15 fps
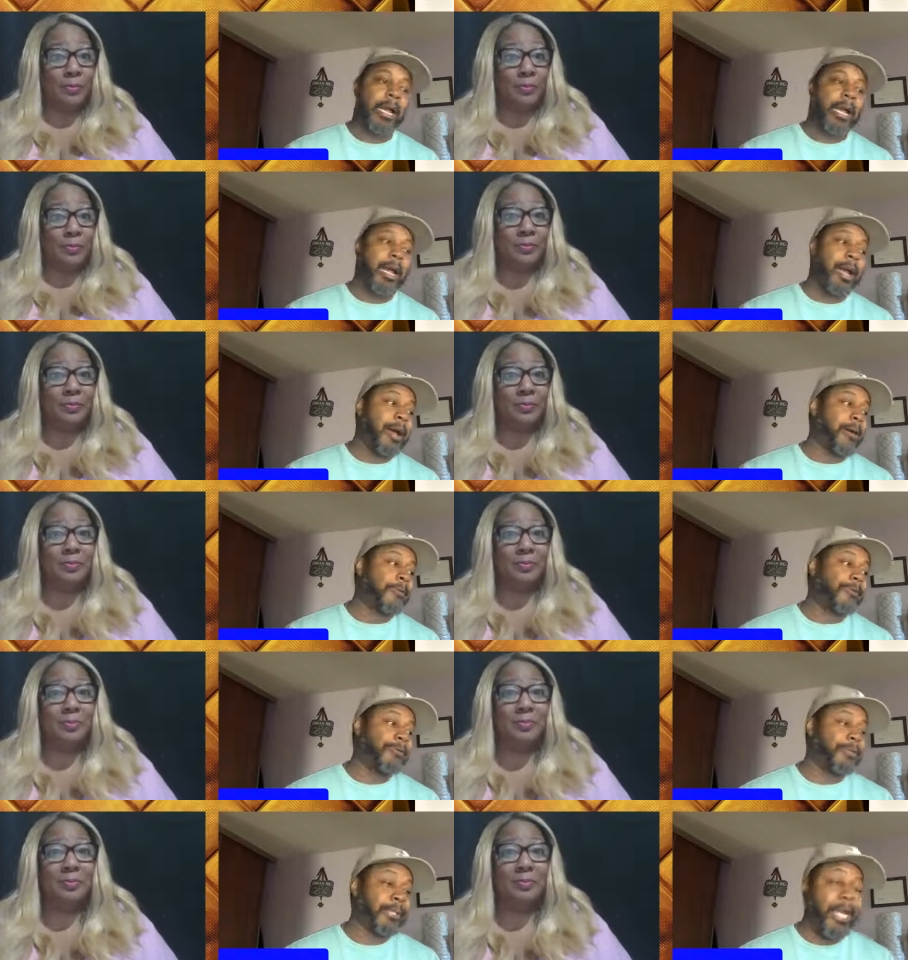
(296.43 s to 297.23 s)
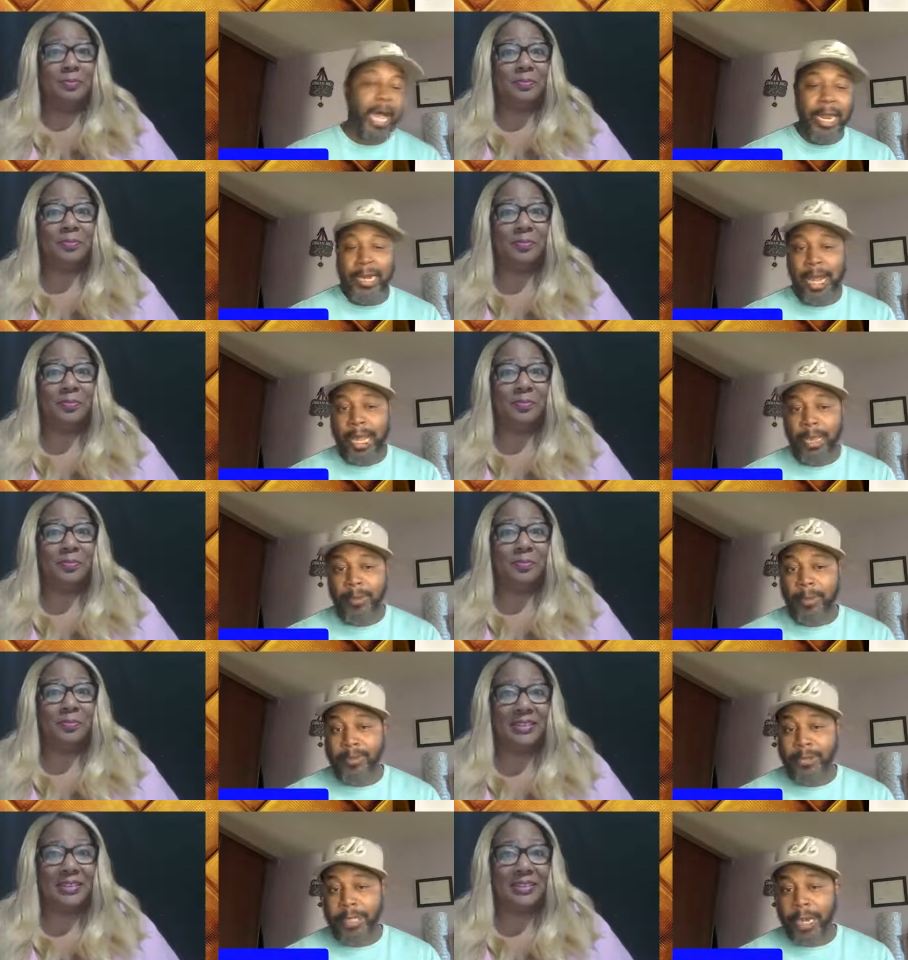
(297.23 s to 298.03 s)
Speaker 1: I have nine
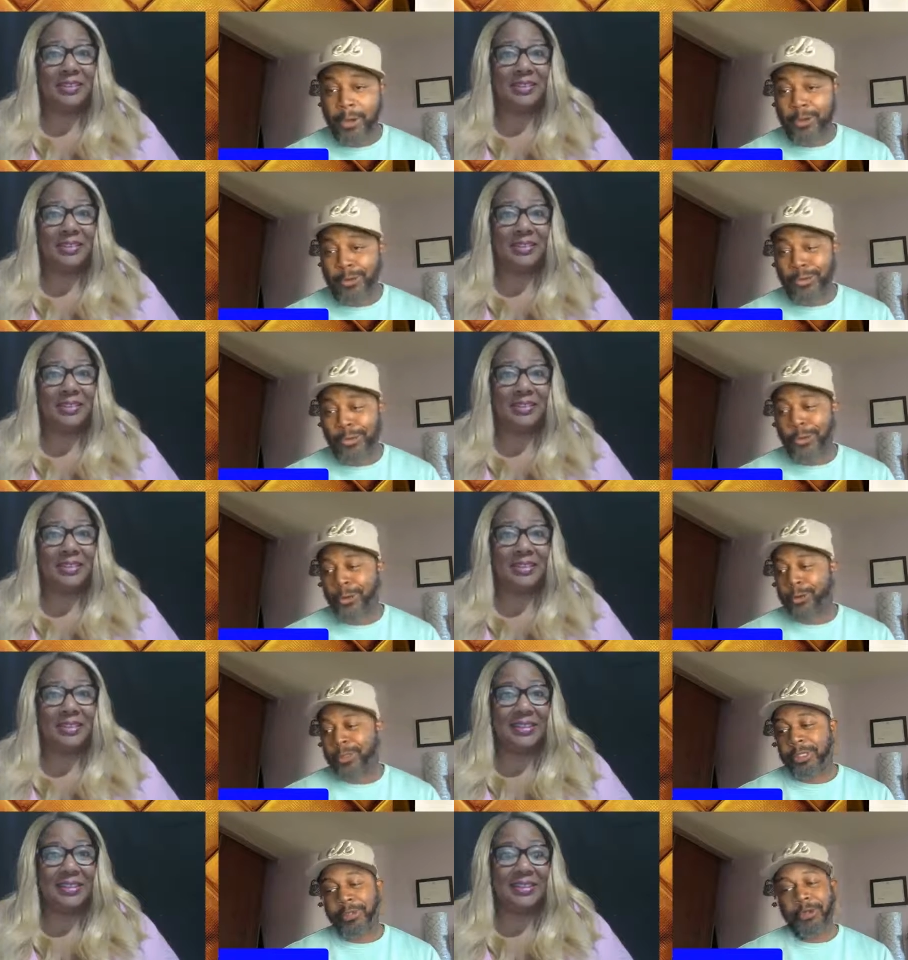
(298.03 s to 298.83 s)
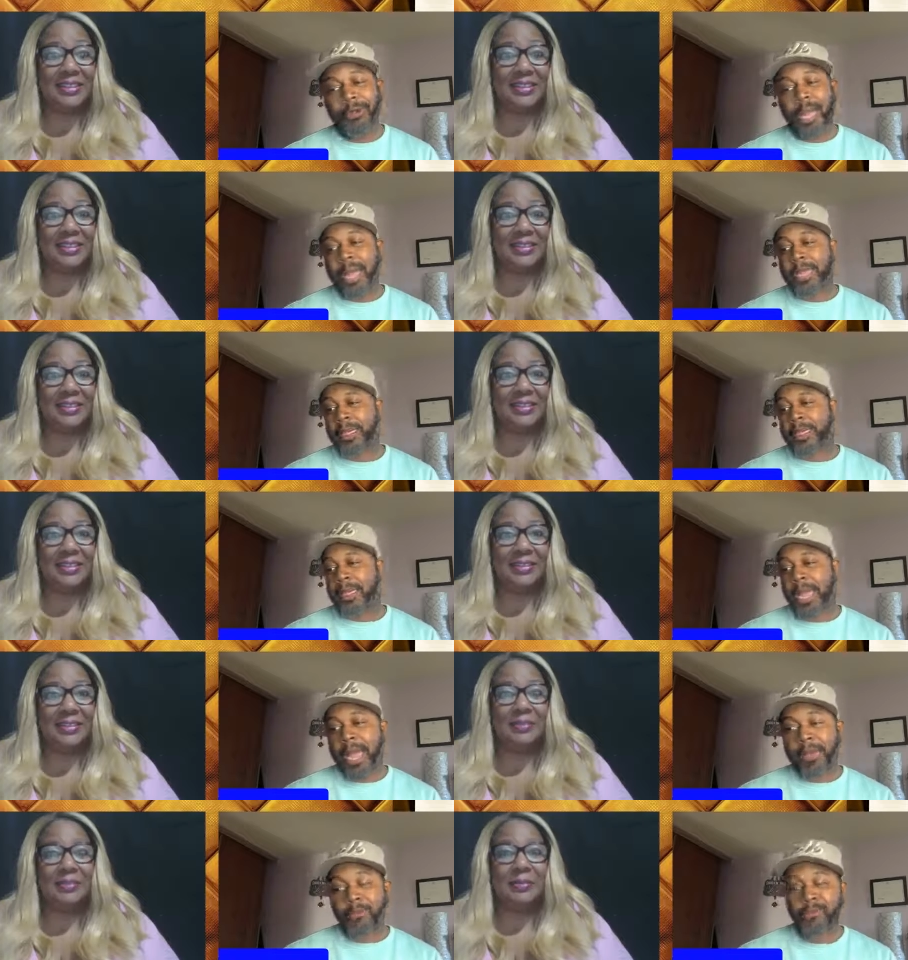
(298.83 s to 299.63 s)
albums out. So, you know, I,
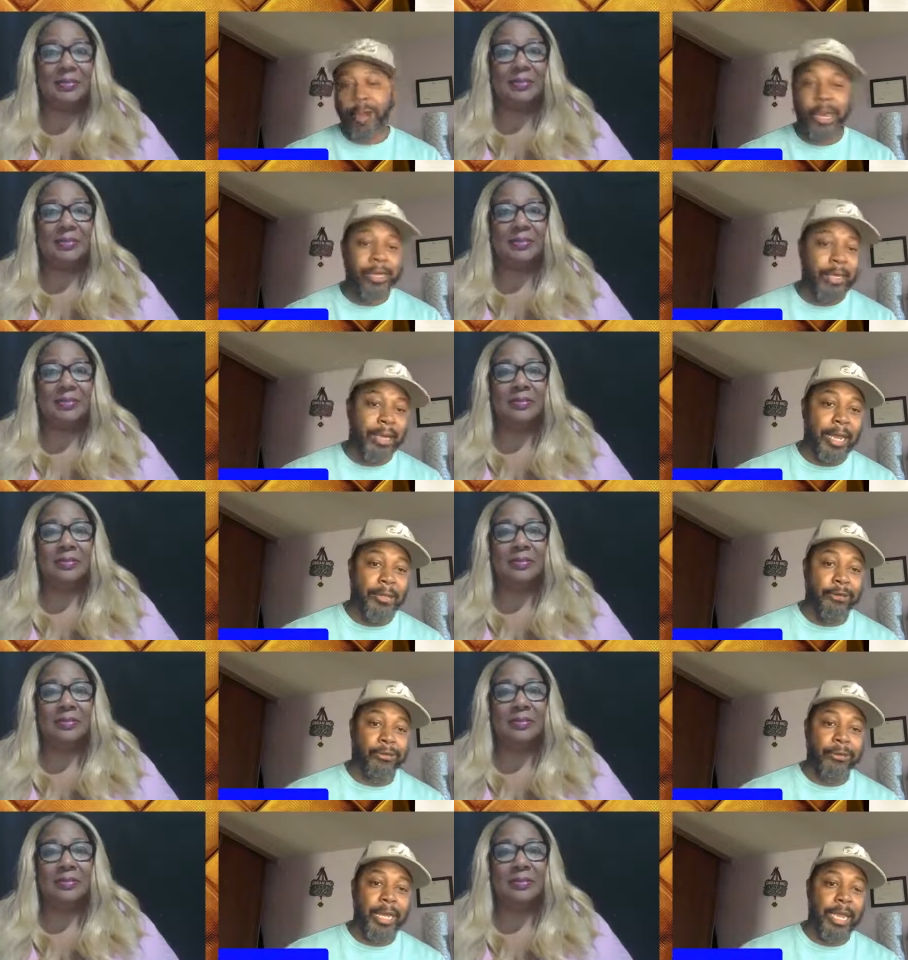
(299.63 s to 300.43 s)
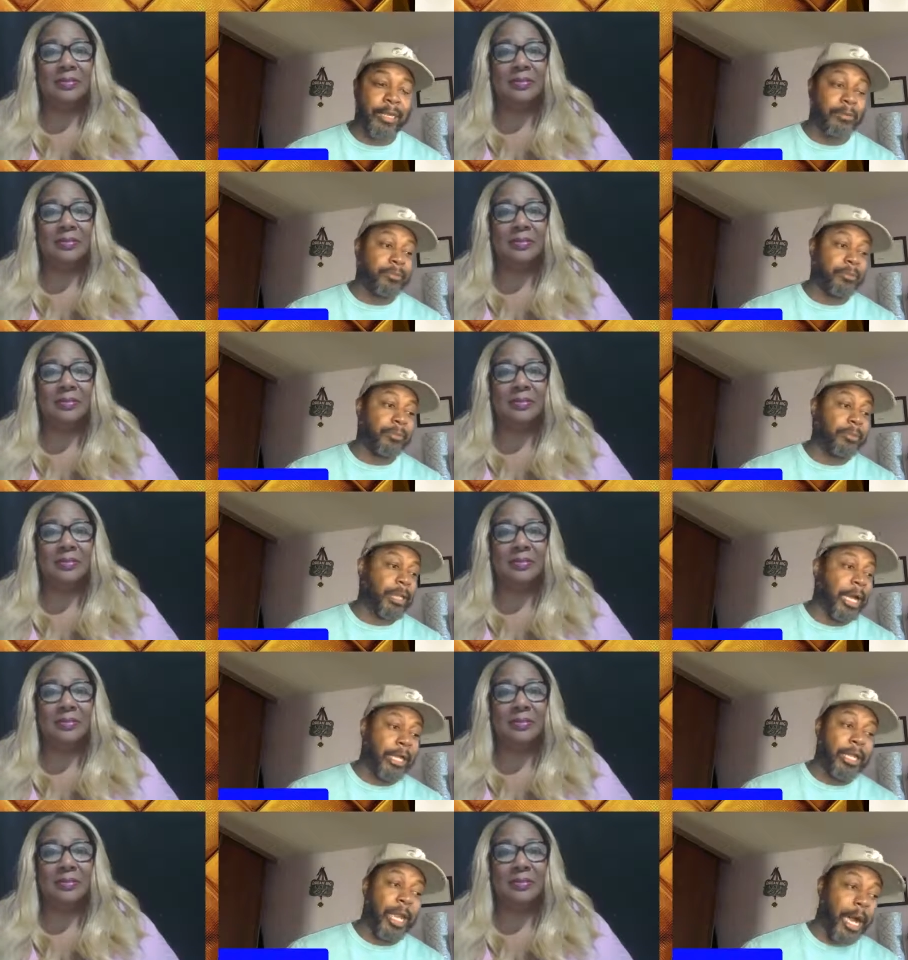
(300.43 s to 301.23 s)
I write and I create
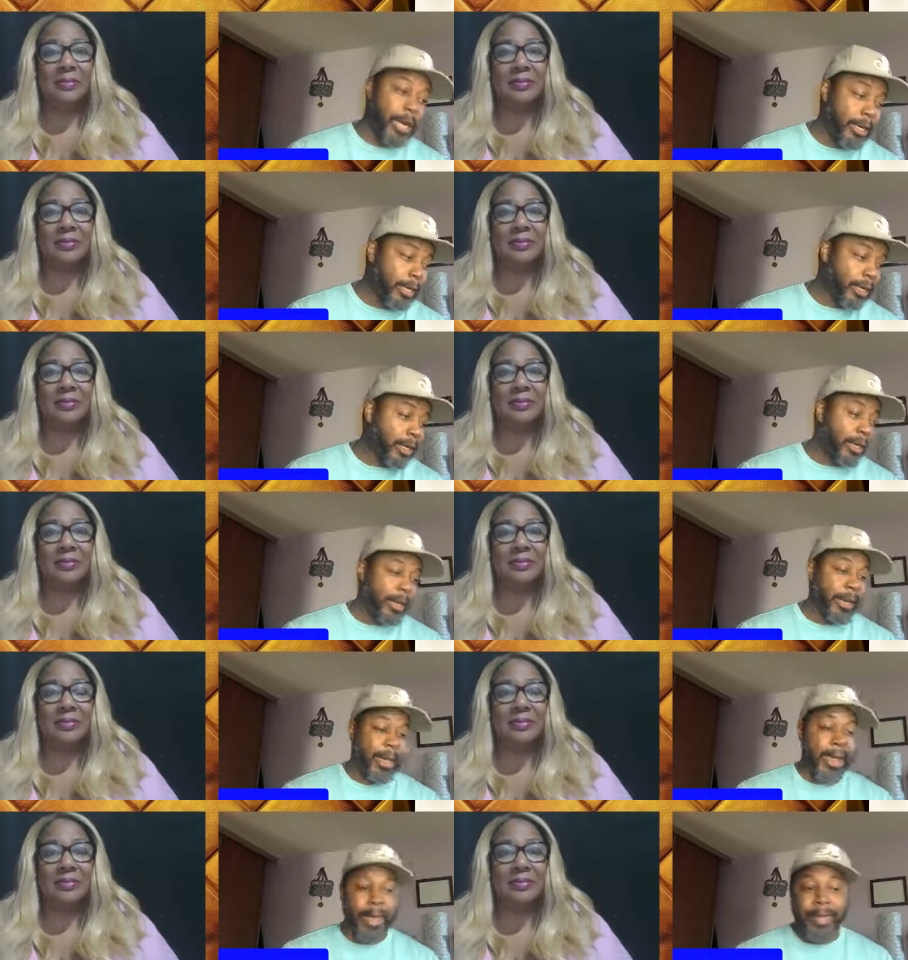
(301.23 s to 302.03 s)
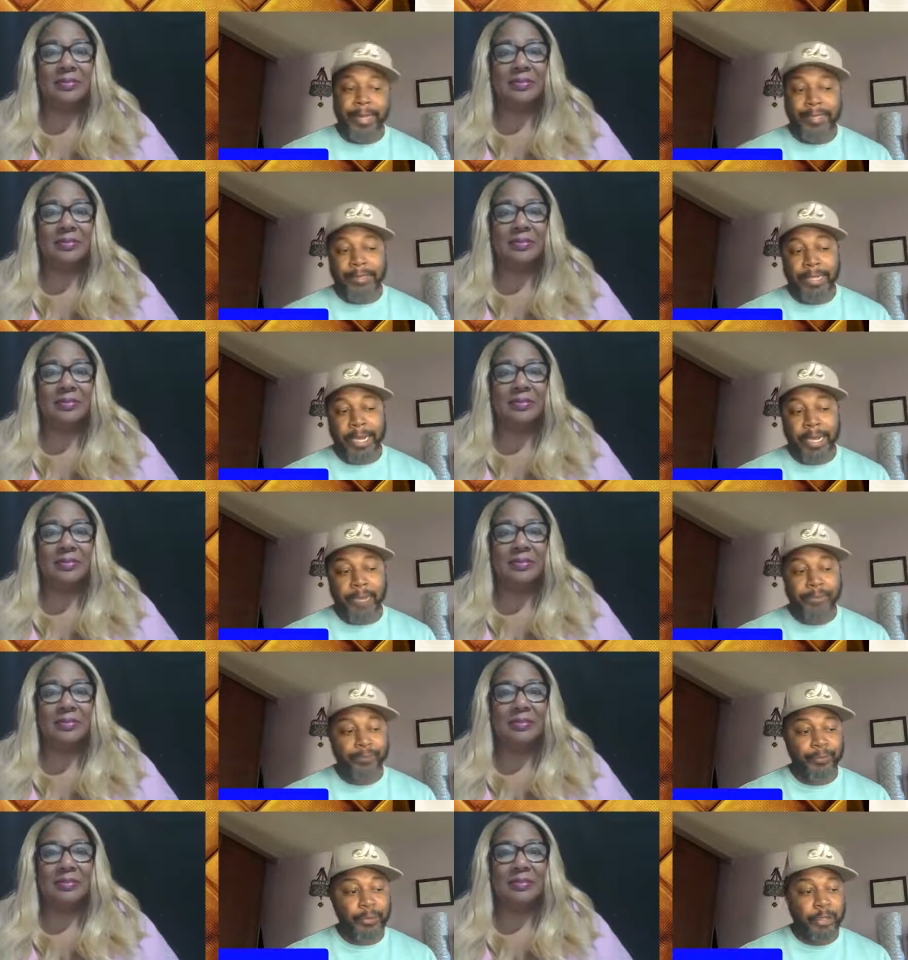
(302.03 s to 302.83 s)
a lot. And,
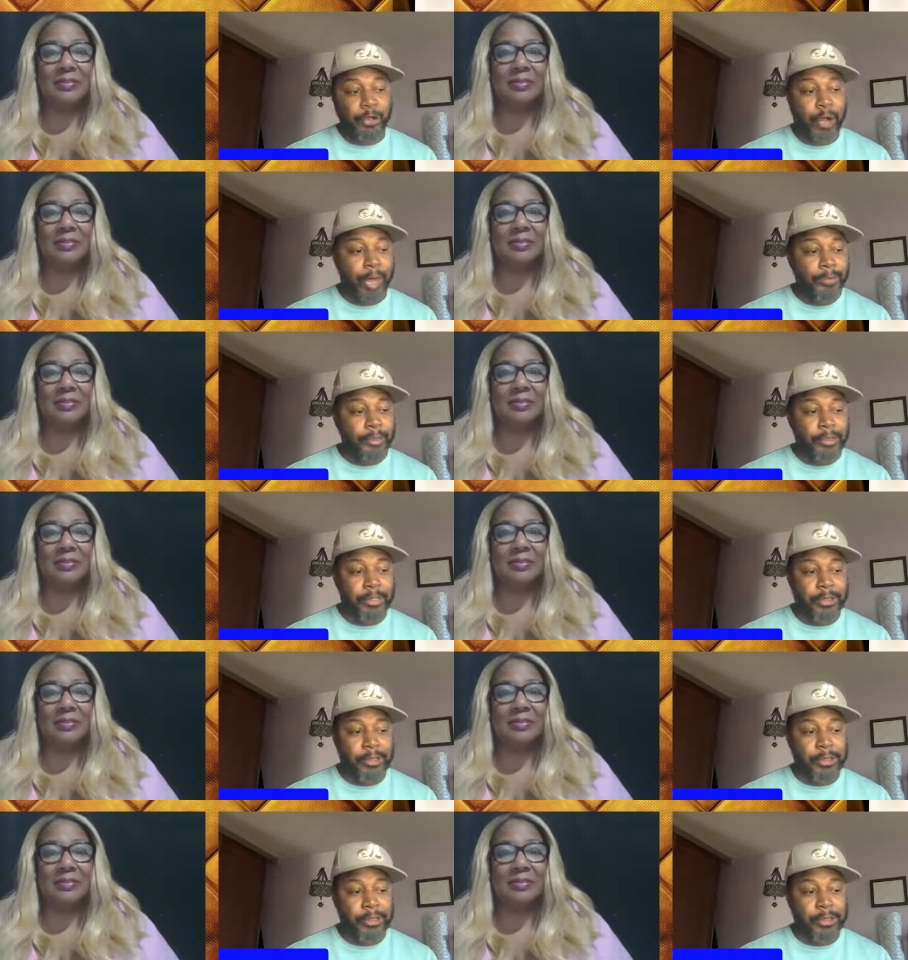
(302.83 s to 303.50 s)
um, you know, I'm just